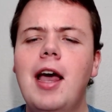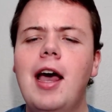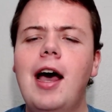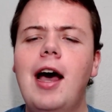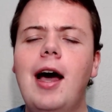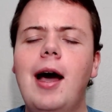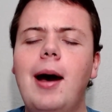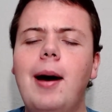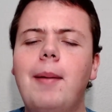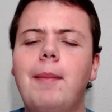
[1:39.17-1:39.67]

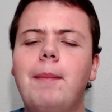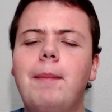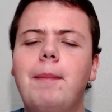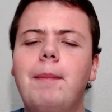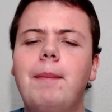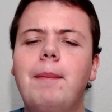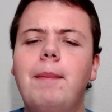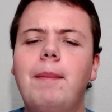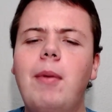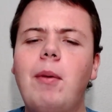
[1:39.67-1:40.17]

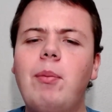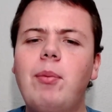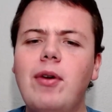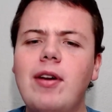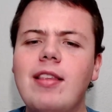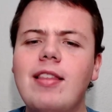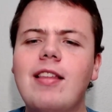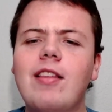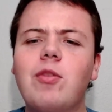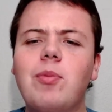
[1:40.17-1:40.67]
but
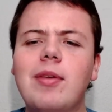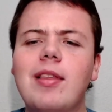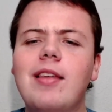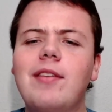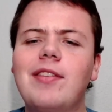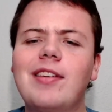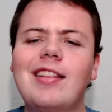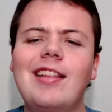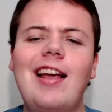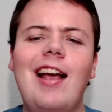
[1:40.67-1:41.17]
Princeton
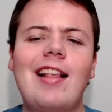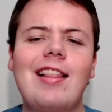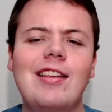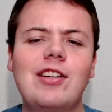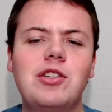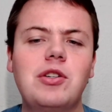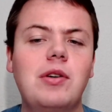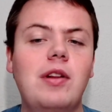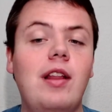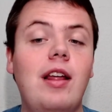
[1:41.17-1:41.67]
specifically
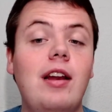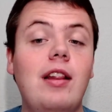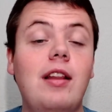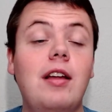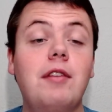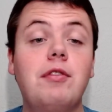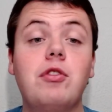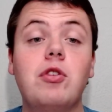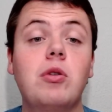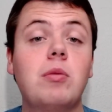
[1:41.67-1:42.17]
hasn't shown a lot of
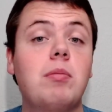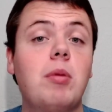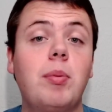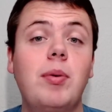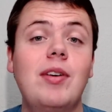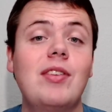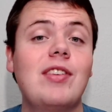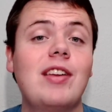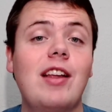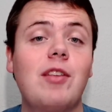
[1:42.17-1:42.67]
love to,
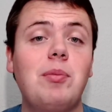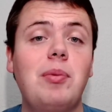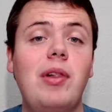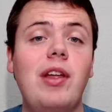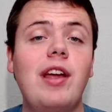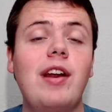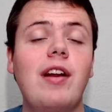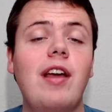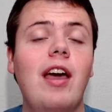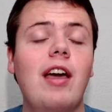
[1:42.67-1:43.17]
but Princeton has
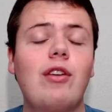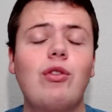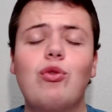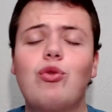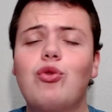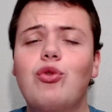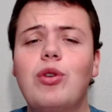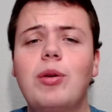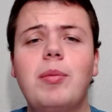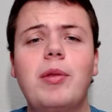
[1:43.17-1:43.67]
played
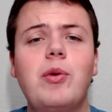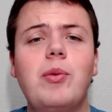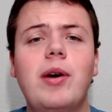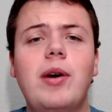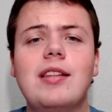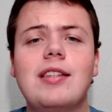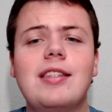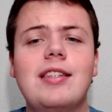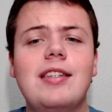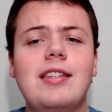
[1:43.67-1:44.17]
extremely
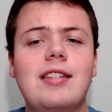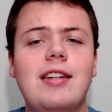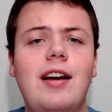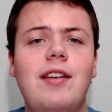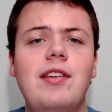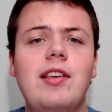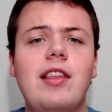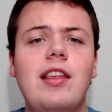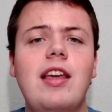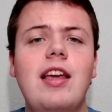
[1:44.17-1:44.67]
well this season.
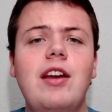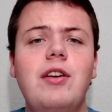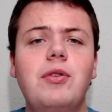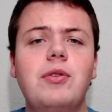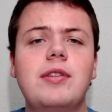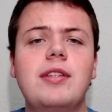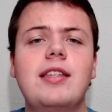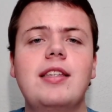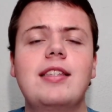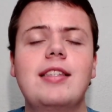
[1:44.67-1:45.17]
Obviously
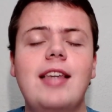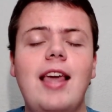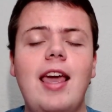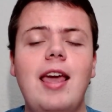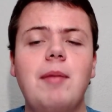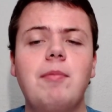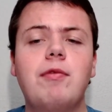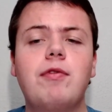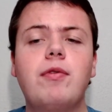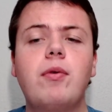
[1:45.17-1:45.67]
enter this
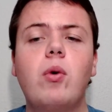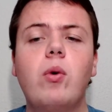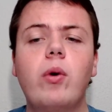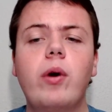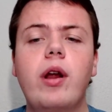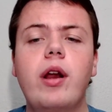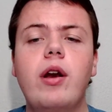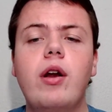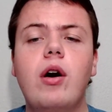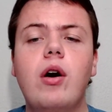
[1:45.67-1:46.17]
game
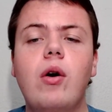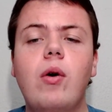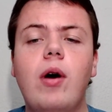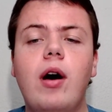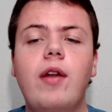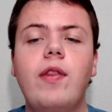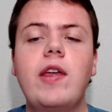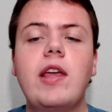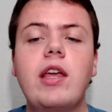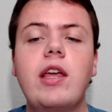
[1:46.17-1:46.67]
4-0
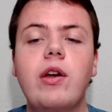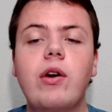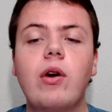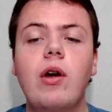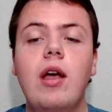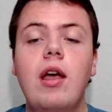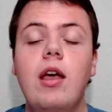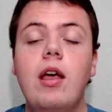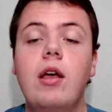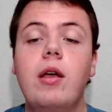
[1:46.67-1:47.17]
on the
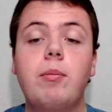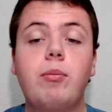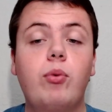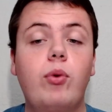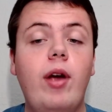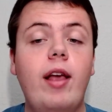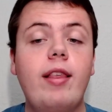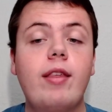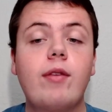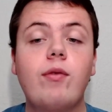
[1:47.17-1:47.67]
year,
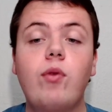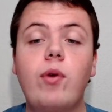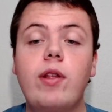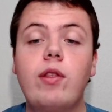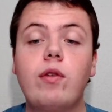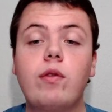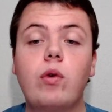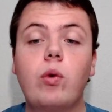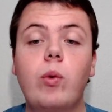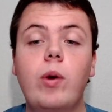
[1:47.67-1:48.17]
impressive
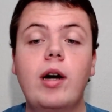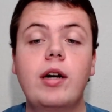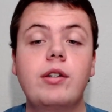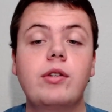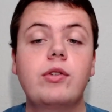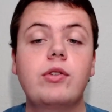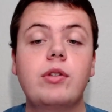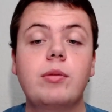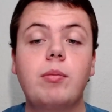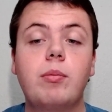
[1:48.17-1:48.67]
wins over
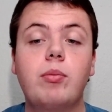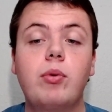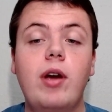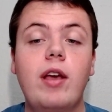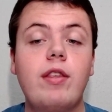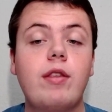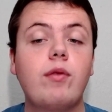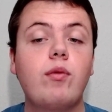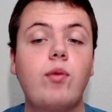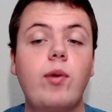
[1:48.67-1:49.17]
Rutgers,
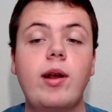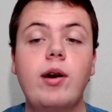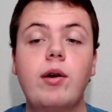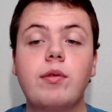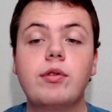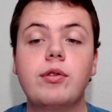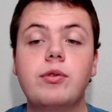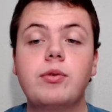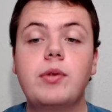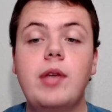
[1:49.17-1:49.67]
impressive win
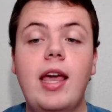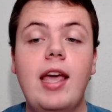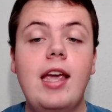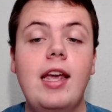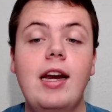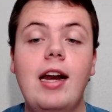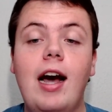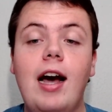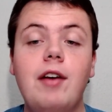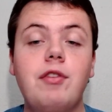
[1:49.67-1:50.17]
over
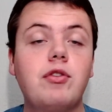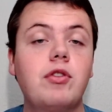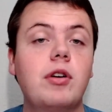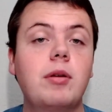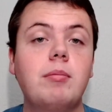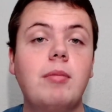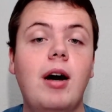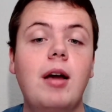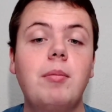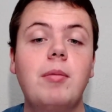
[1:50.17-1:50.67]
Duquesne,
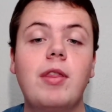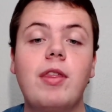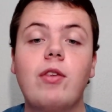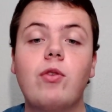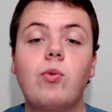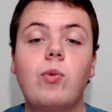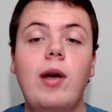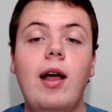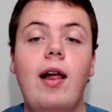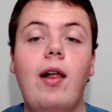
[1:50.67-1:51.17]
Hofstra and Monmouth
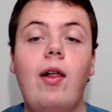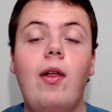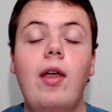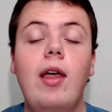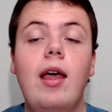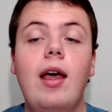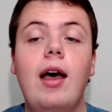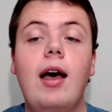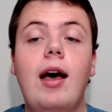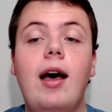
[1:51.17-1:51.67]
as
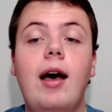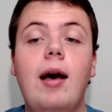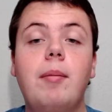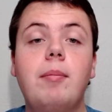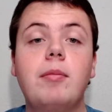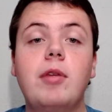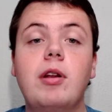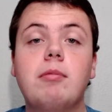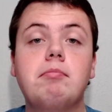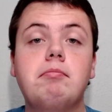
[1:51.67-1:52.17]
well. You
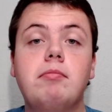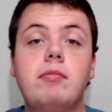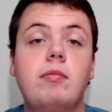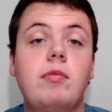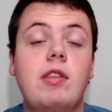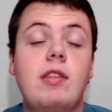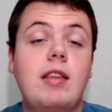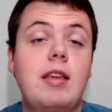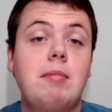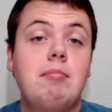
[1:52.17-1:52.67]
know,
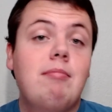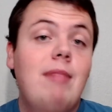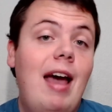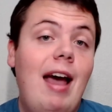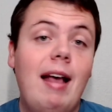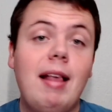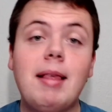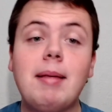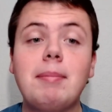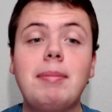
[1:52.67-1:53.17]
this team
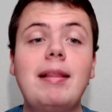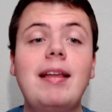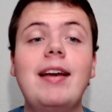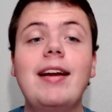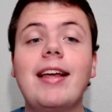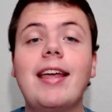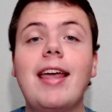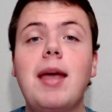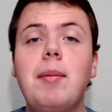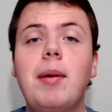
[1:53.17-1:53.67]
hasn't
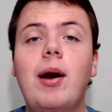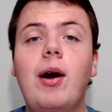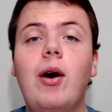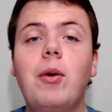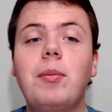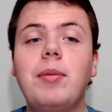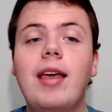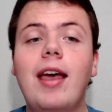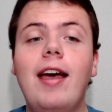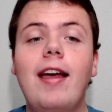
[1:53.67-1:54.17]
played a game at
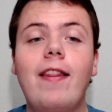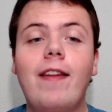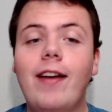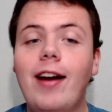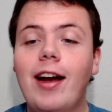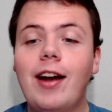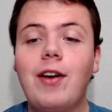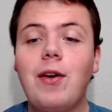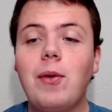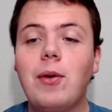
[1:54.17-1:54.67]
home yet.
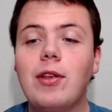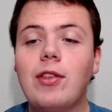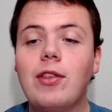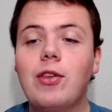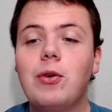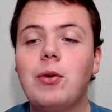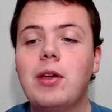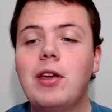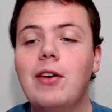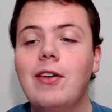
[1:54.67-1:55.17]
They're not going
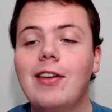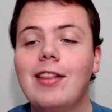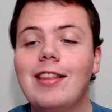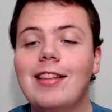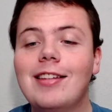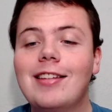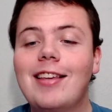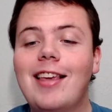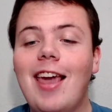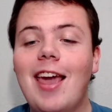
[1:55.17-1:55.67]
to here in
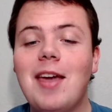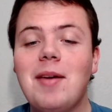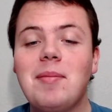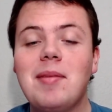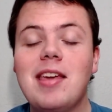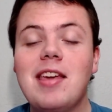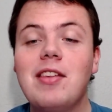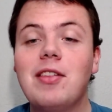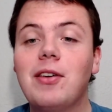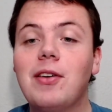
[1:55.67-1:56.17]
this
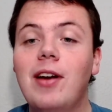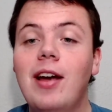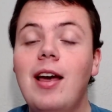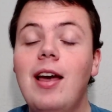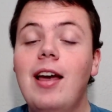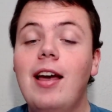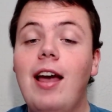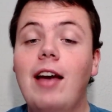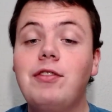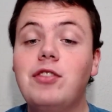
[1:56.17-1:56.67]
game either.
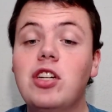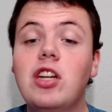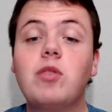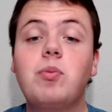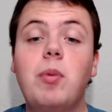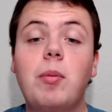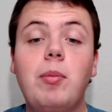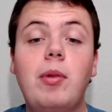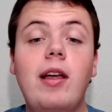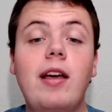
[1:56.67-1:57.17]
Have
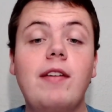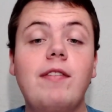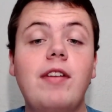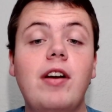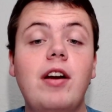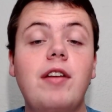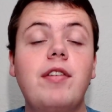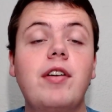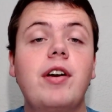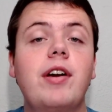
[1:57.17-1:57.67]
just been playing
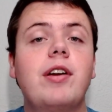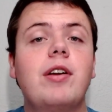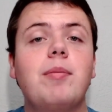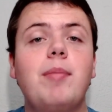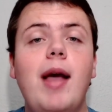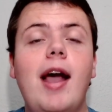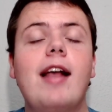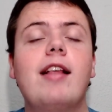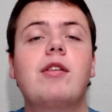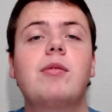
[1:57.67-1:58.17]
very, very
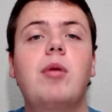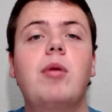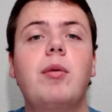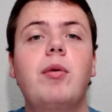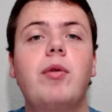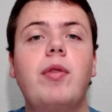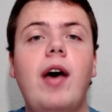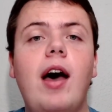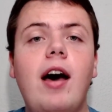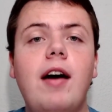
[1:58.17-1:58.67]
good
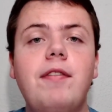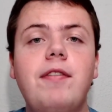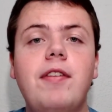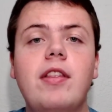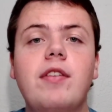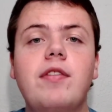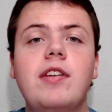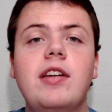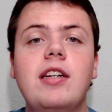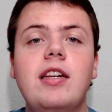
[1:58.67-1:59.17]
basketball, both
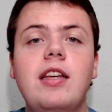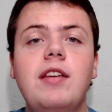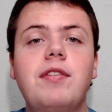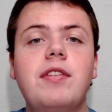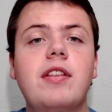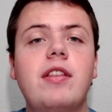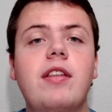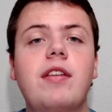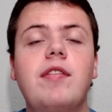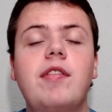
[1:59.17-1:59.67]
offensively and
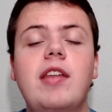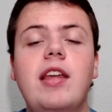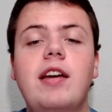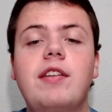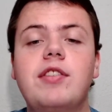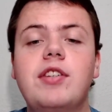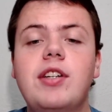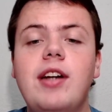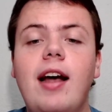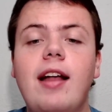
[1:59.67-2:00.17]
defensively.
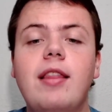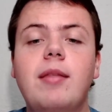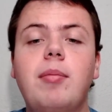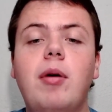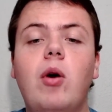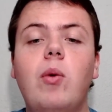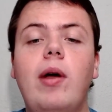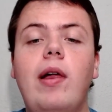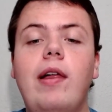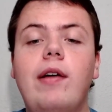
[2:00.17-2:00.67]
Have shot the
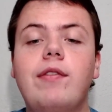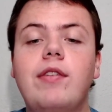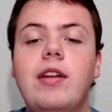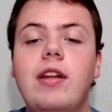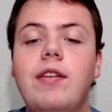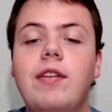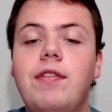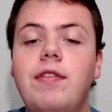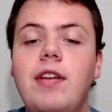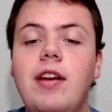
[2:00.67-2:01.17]
ball well, have
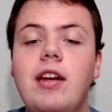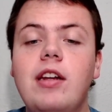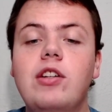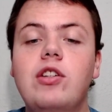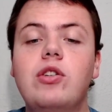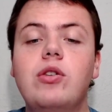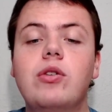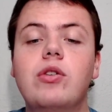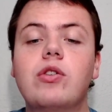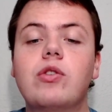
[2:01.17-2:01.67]

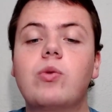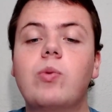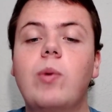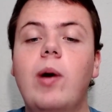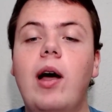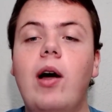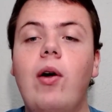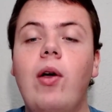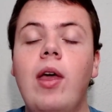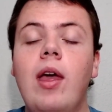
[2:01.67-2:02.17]
defended shooters
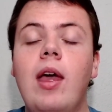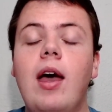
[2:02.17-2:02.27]
well.